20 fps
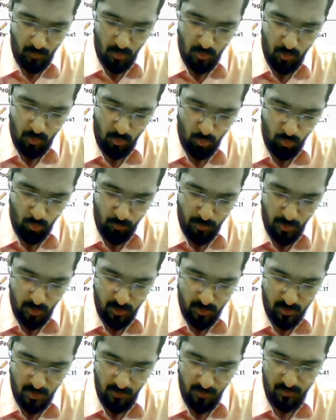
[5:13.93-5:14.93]
two products
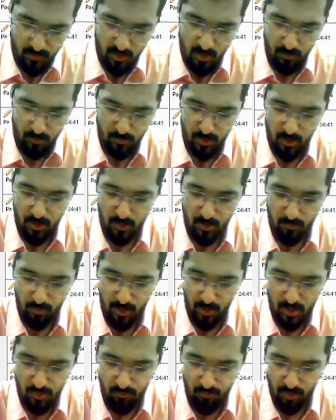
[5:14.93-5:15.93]
have same selling price,
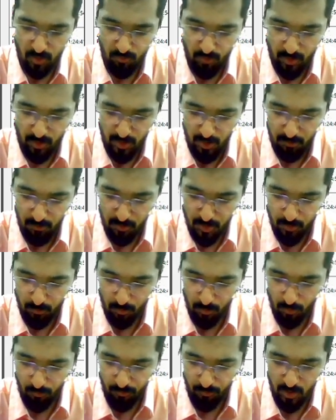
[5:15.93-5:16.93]
120%
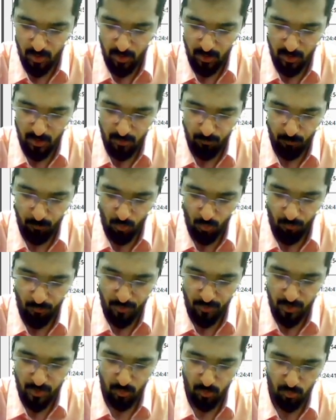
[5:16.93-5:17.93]
profit, again profit
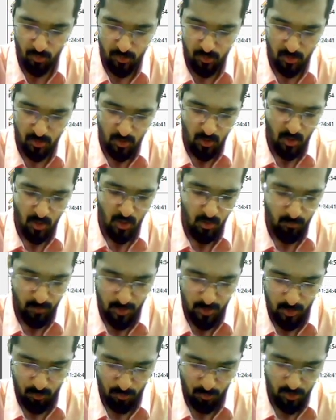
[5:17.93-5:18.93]
and loss based
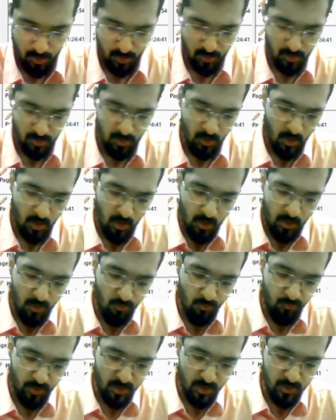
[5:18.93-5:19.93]
questions.
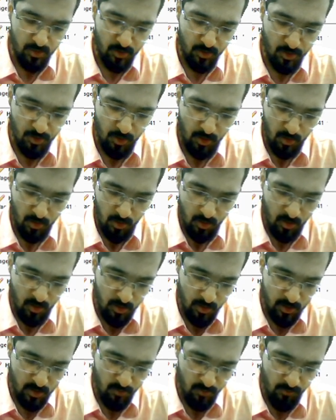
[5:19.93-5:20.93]
Differentiation is
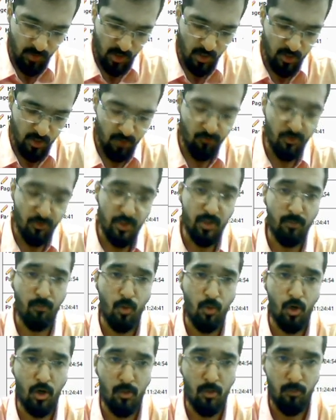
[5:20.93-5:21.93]
again a very
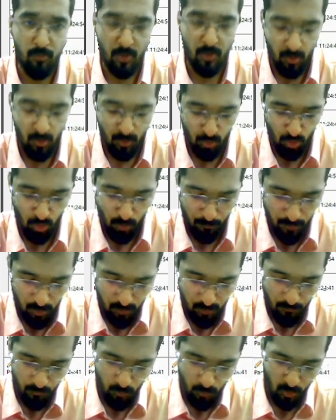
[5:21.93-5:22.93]
important topic.
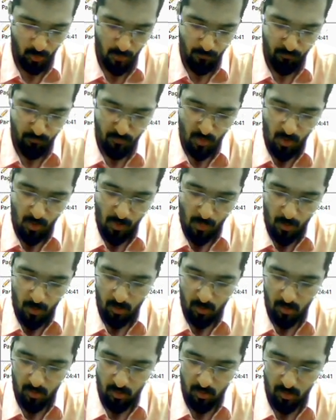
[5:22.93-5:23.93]
Okay,
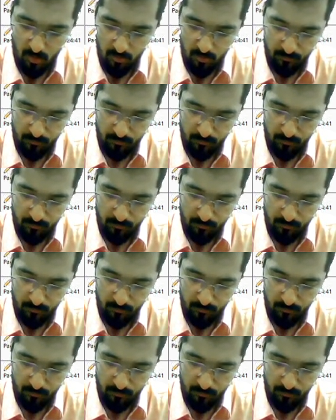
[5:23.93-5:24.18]
uh,